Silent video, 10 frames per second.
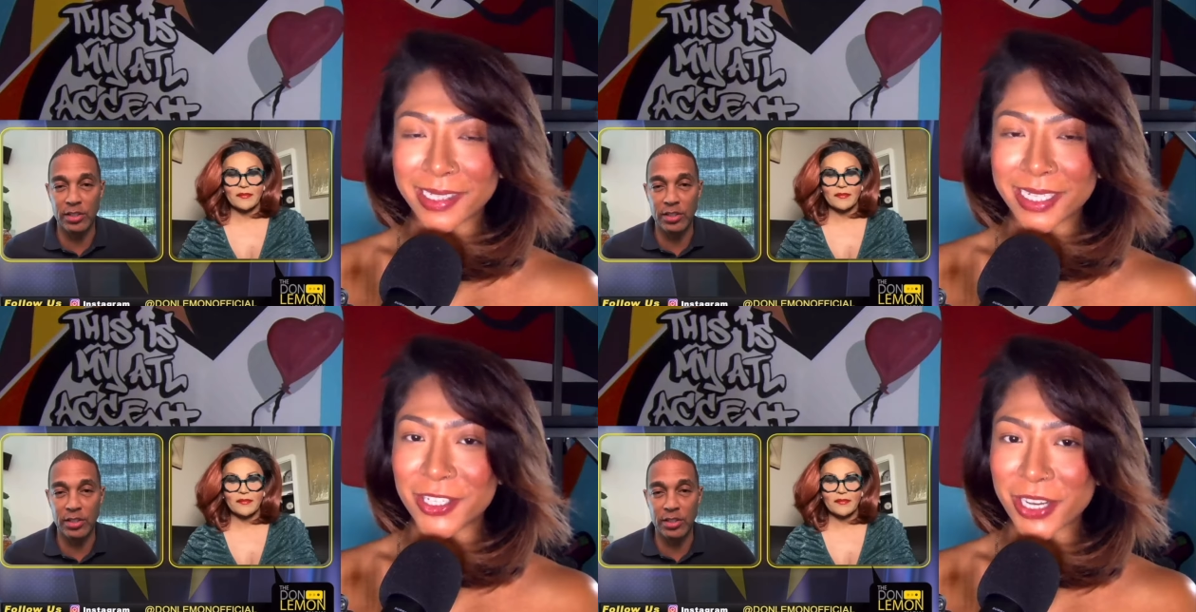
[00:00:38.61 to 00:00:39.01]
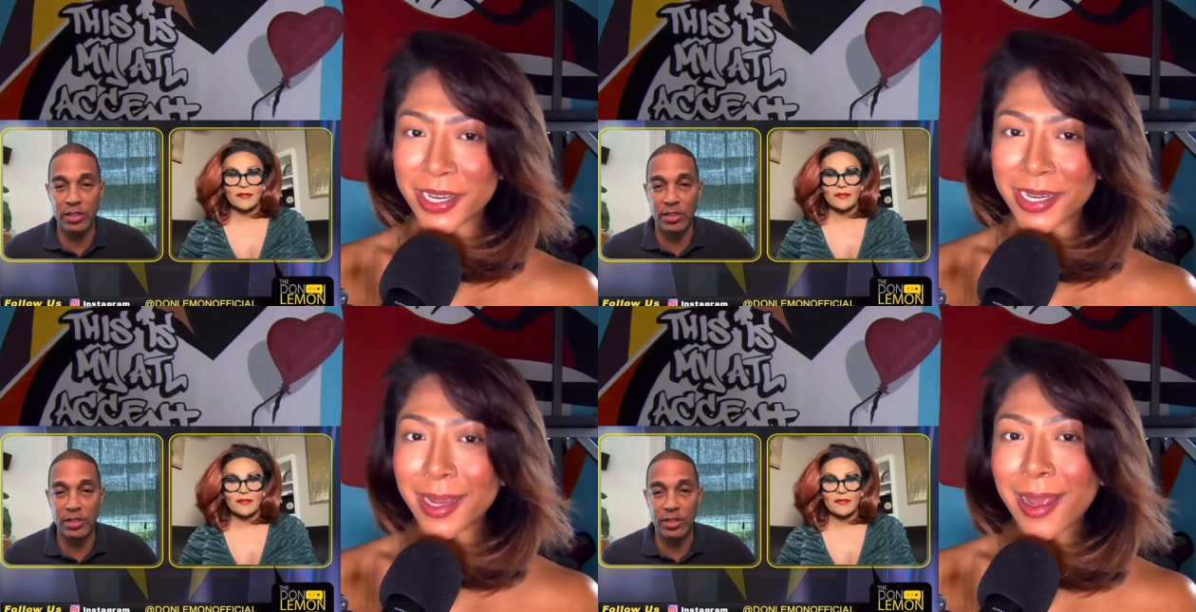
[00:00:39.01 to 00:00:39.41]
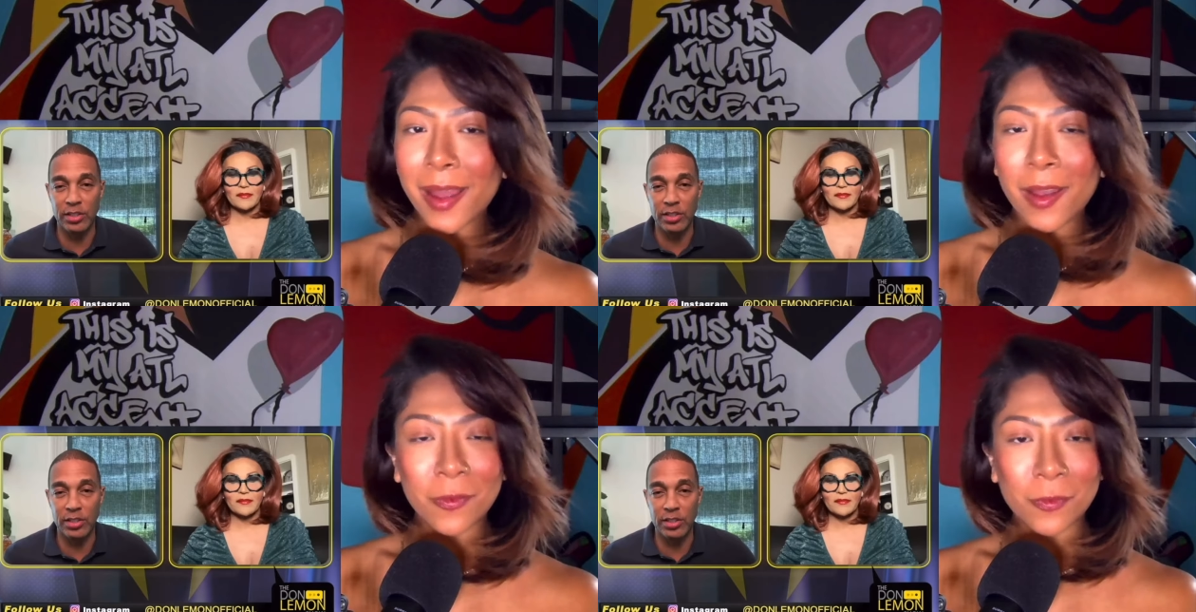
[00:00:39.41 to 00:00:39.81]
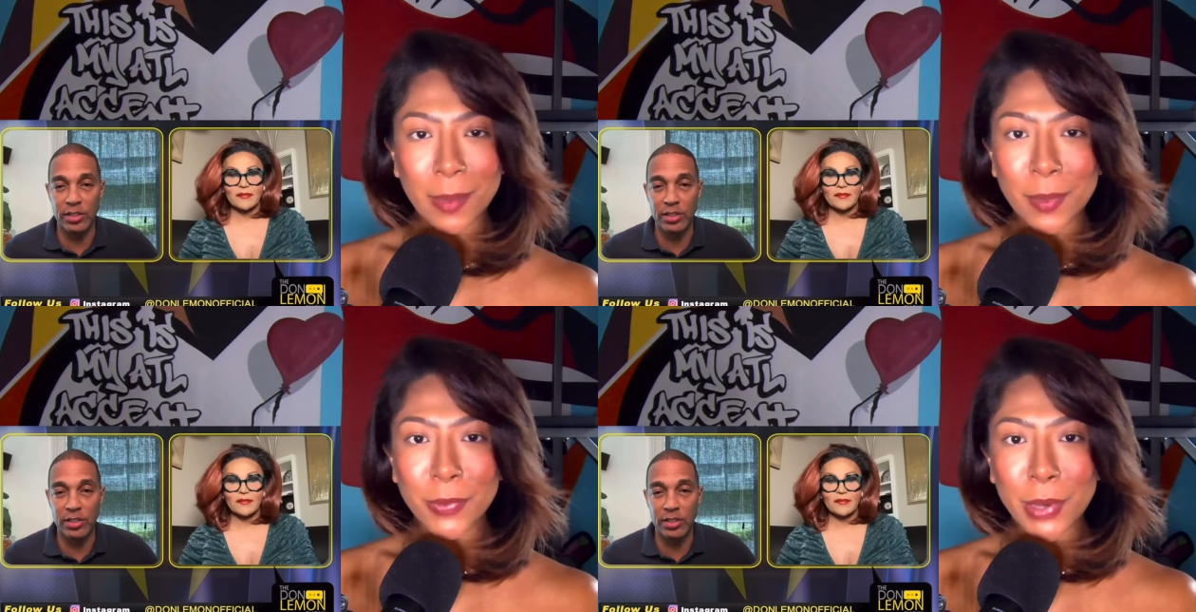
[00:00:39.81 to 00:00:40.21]
Speaker 1: Li Shawty. Flame
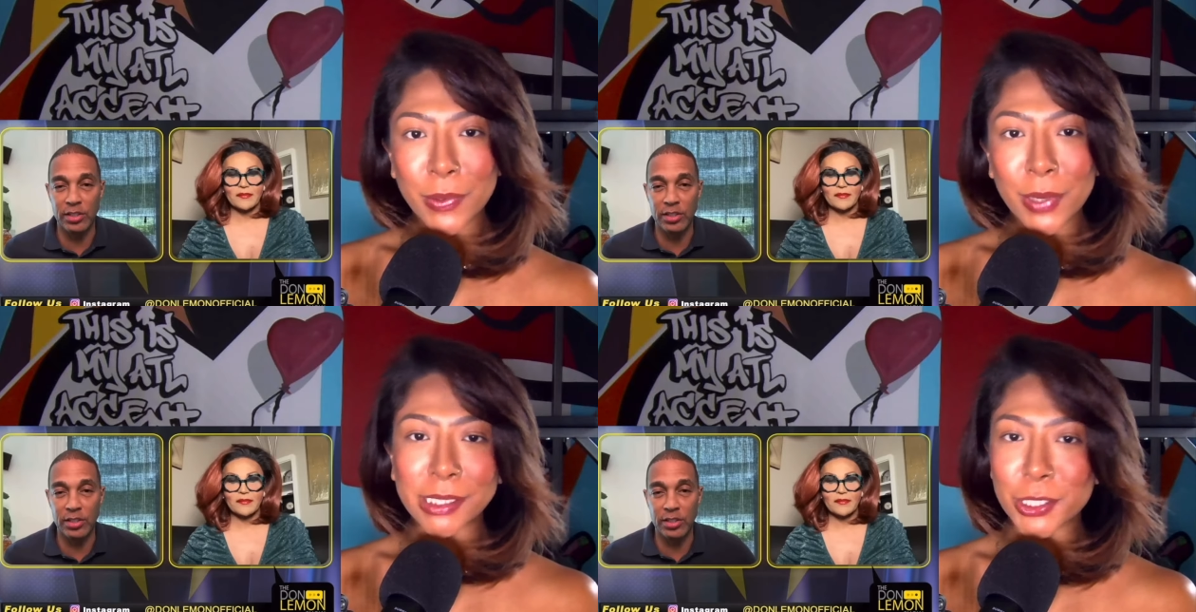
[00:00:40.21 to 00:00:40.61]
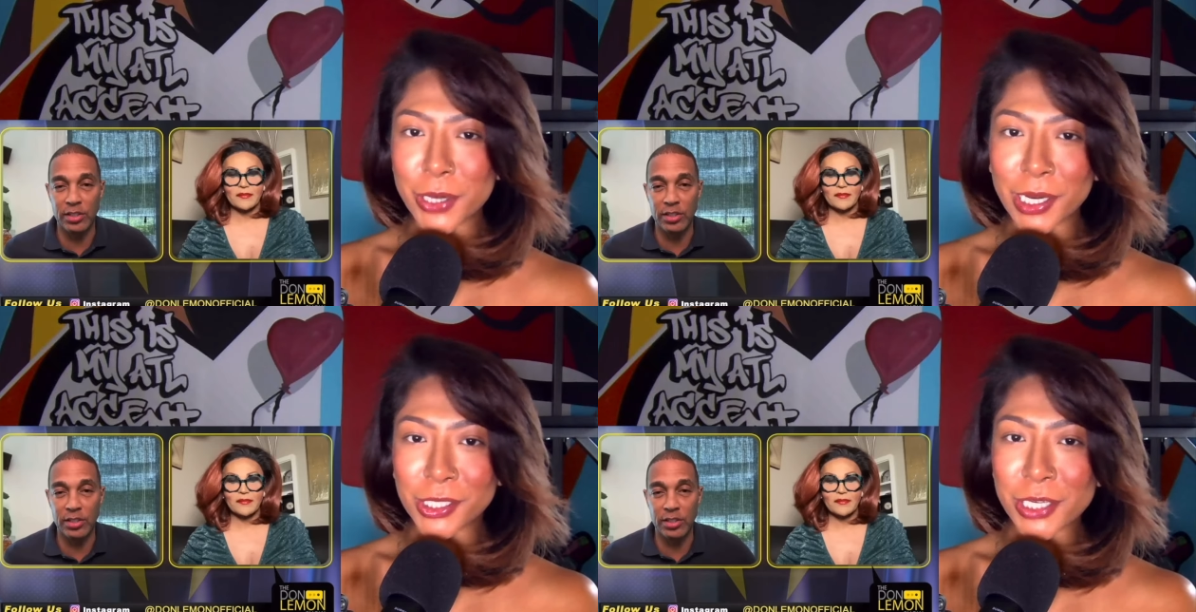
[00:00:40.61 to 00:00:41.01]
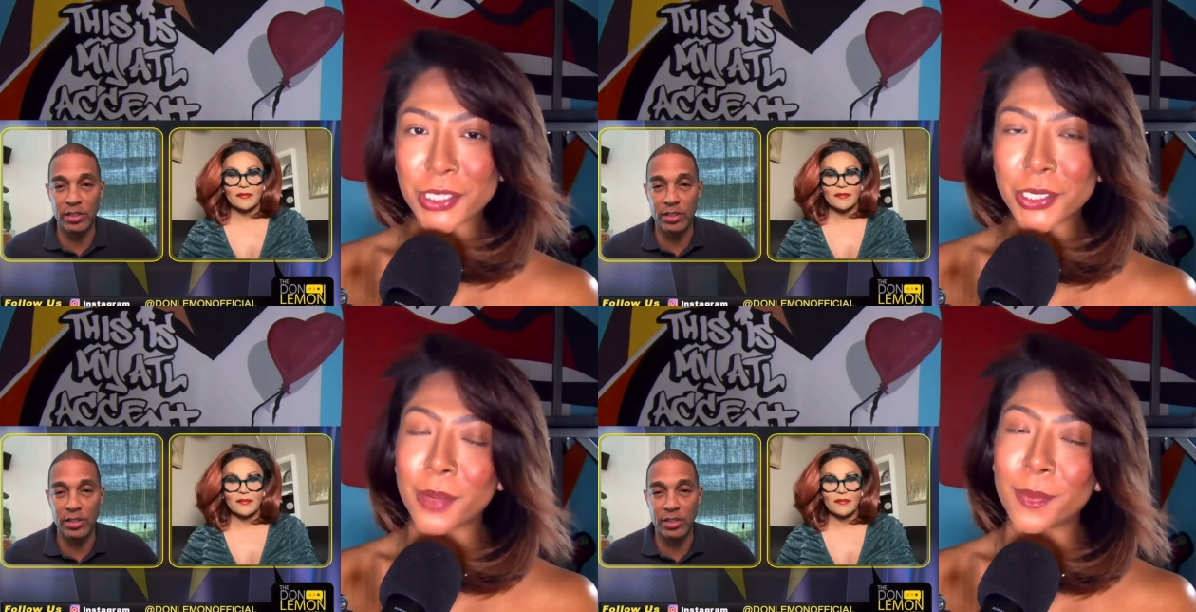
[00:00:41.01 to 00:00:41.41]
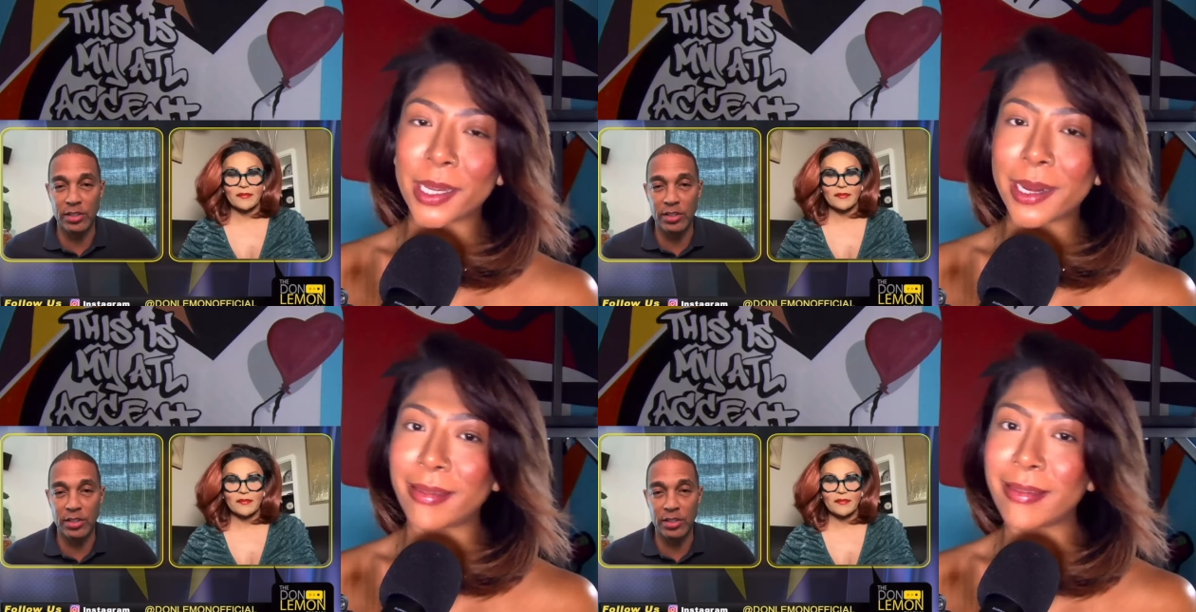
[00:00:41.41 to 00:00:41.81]
Monroe is a transgender
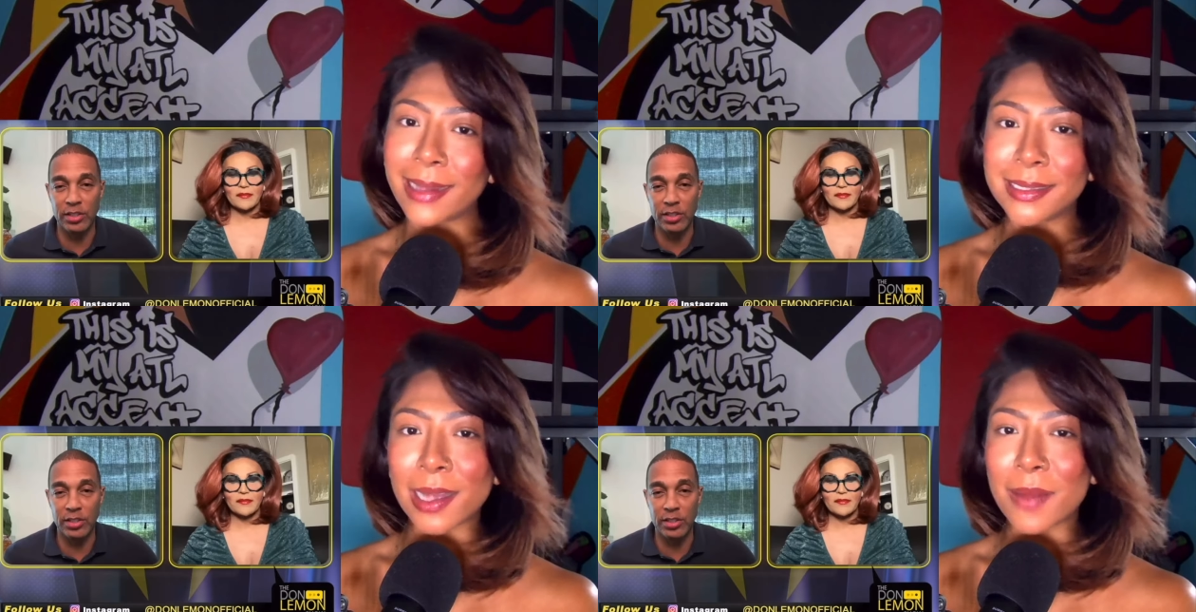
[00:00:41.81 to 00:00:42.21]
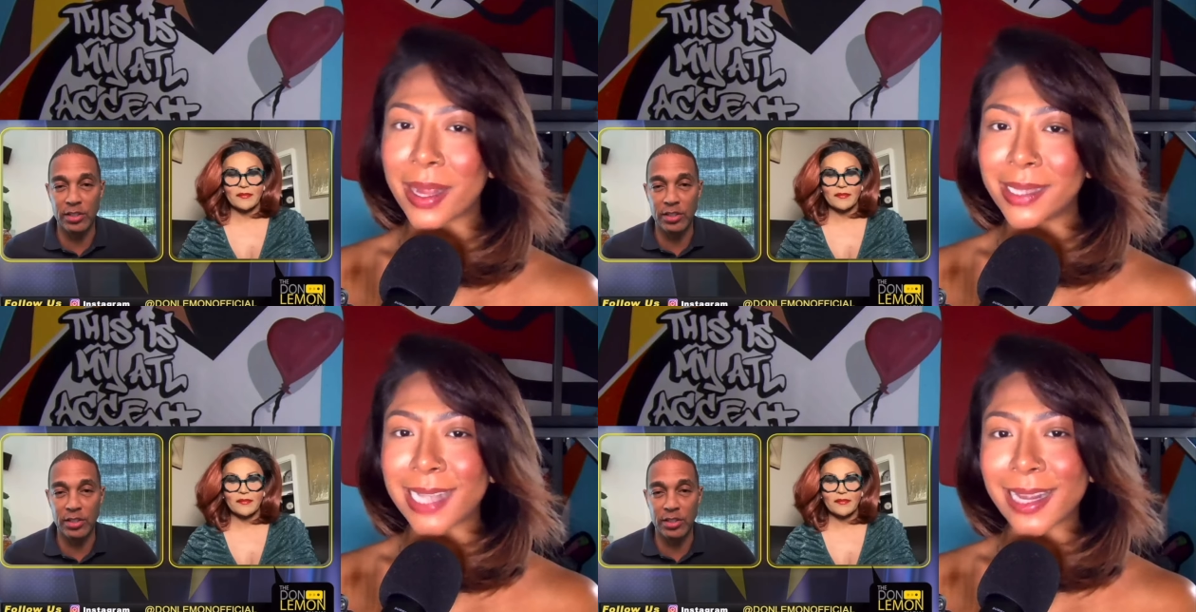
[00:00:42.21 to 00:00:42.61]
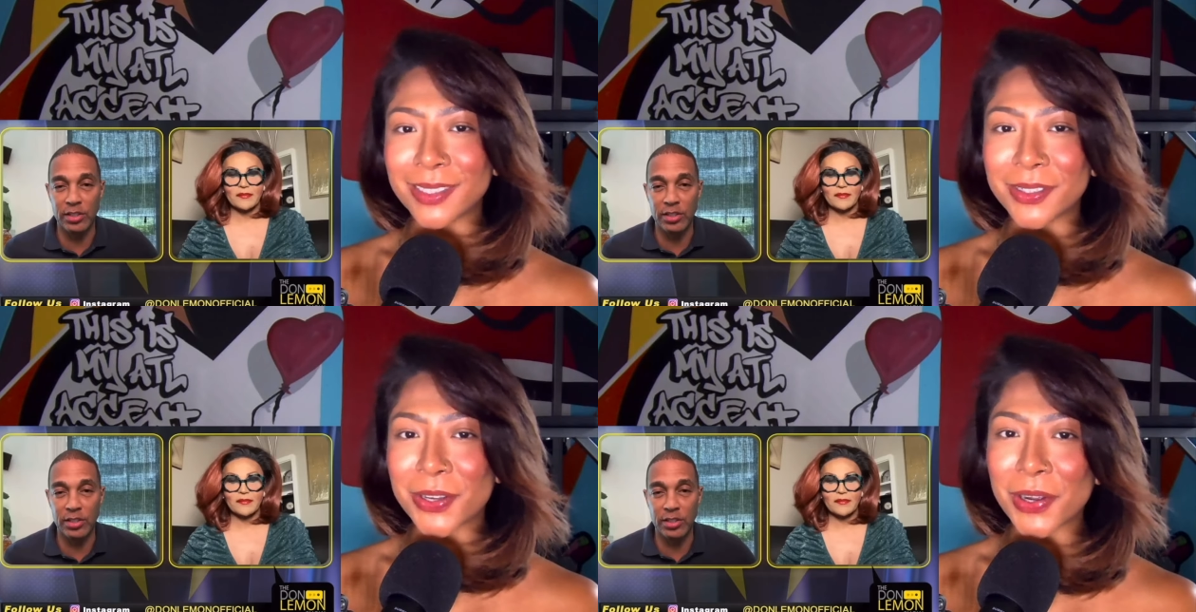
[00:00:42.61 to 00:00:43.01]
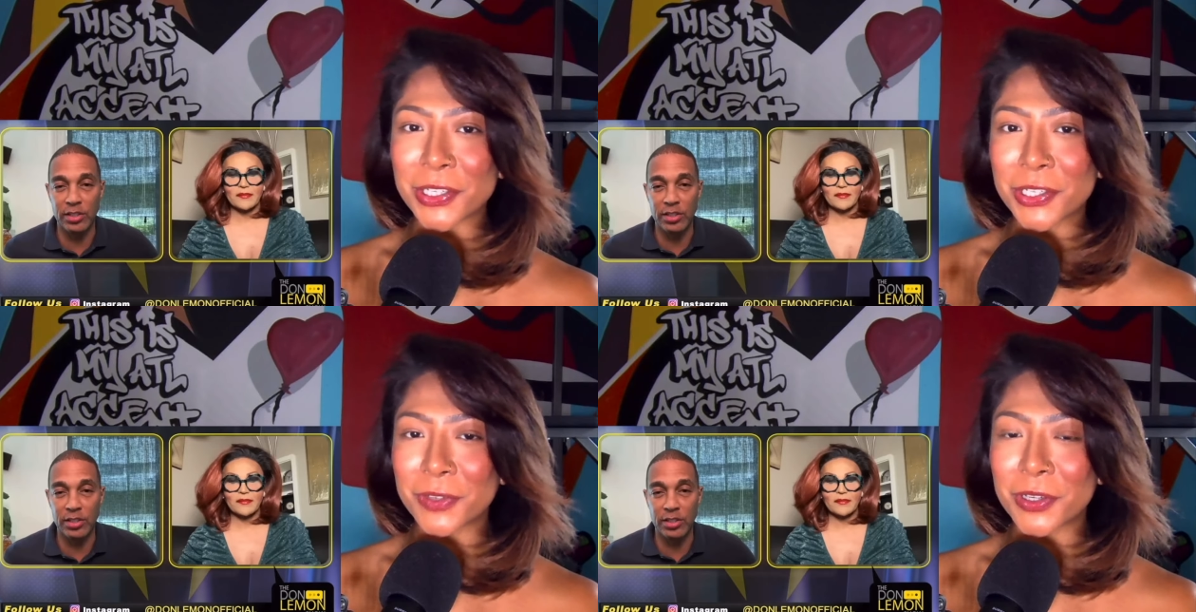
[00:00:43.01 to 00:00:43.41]
comedian that some might say is a little
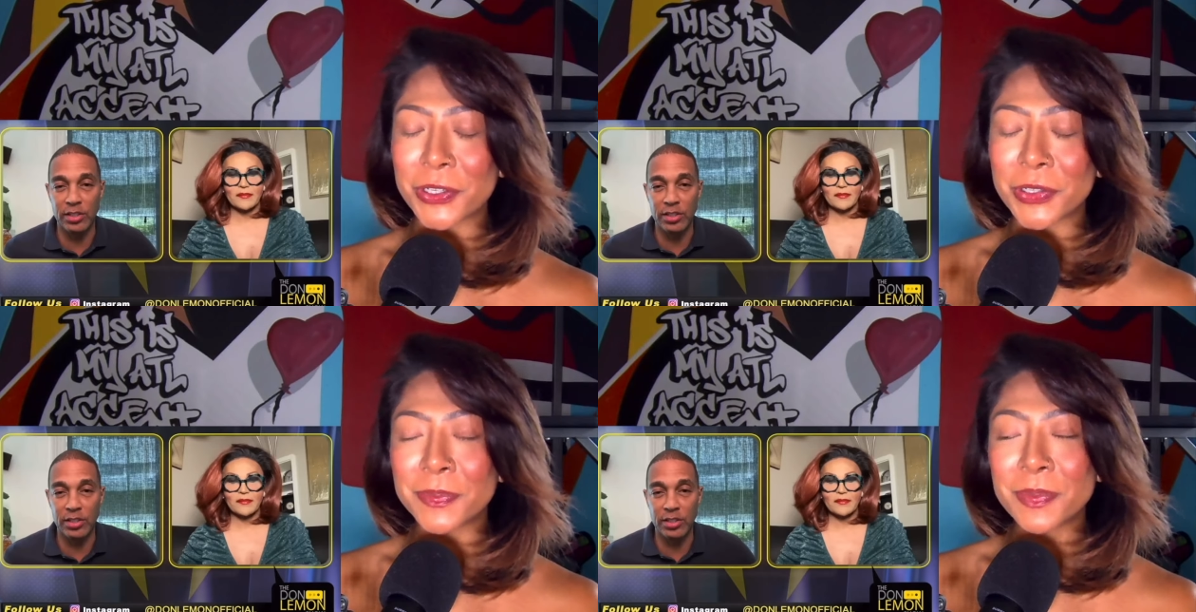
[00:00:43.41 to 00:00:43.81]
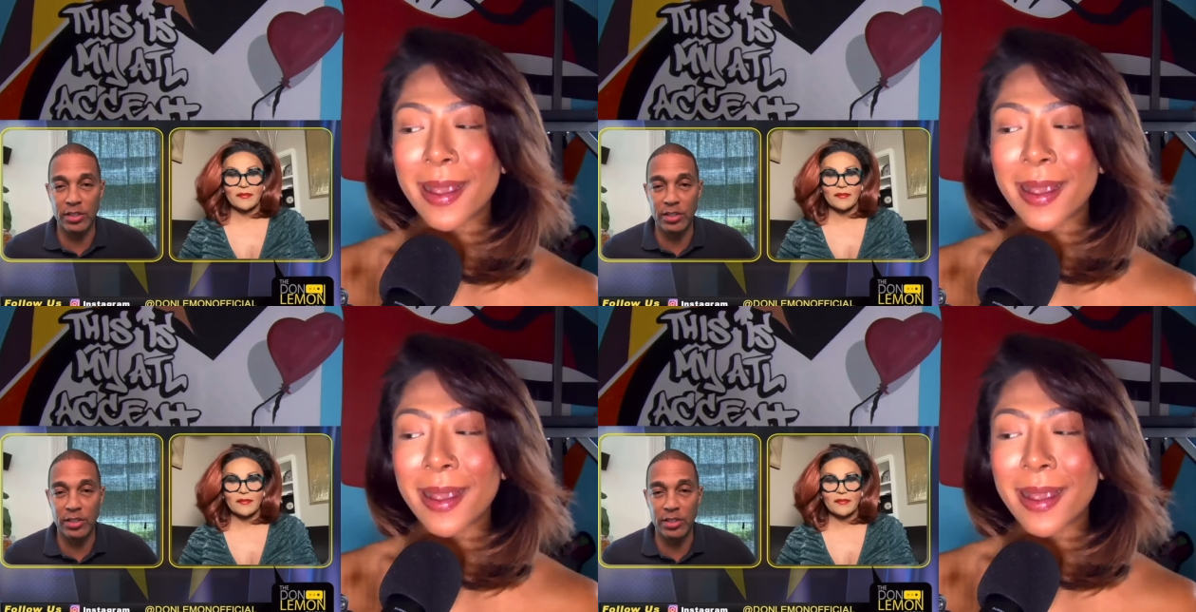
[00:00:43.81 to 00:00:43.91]
controversial.